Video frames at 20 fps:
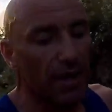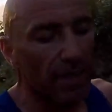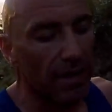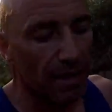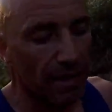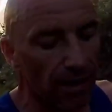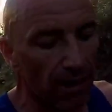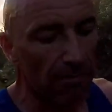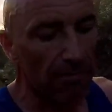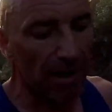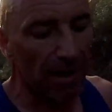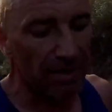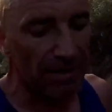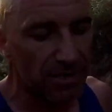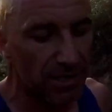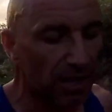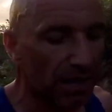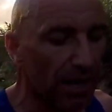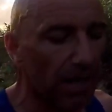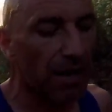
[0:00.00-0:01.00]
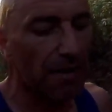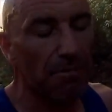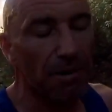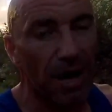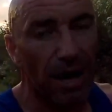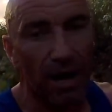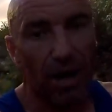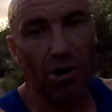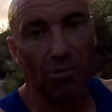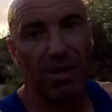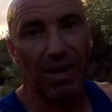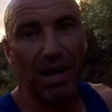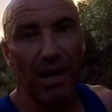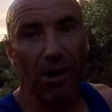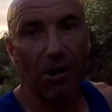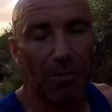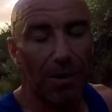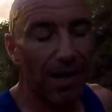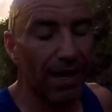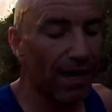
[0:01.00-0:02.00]
going back to my home in Lower
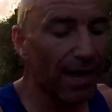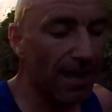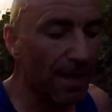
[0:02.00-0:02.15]
Bay,